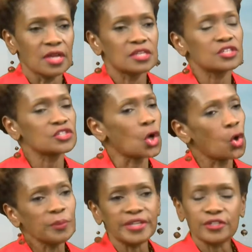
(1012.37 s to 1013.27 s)
so
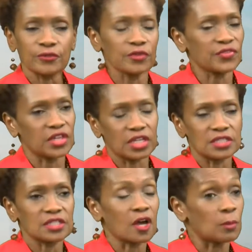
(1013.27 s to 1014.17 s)
many different
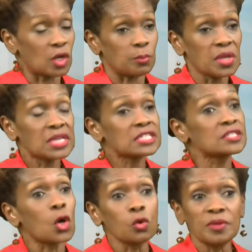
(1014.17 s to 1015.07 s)
things come up,
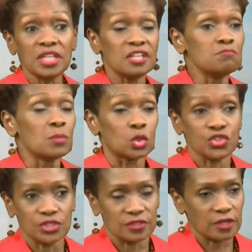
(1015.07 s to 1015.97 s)
so many
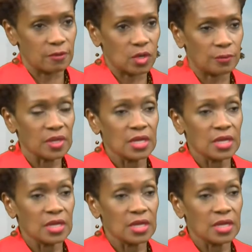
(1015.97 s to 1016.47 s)
emotions come up.